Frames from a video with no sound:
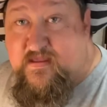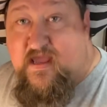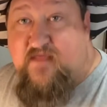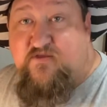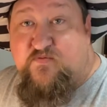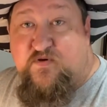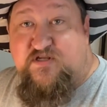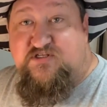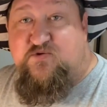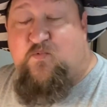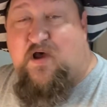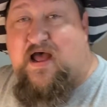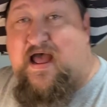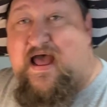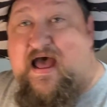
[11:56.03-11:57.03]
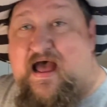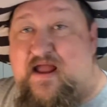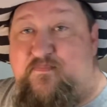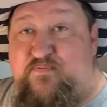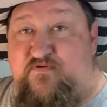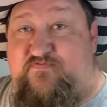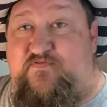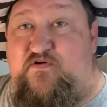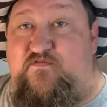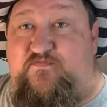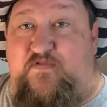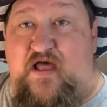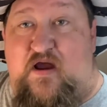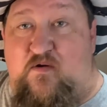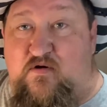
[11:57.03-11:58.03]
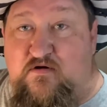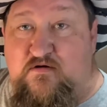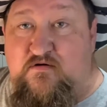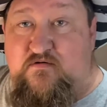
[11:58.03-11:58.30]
other reason why I prefer flour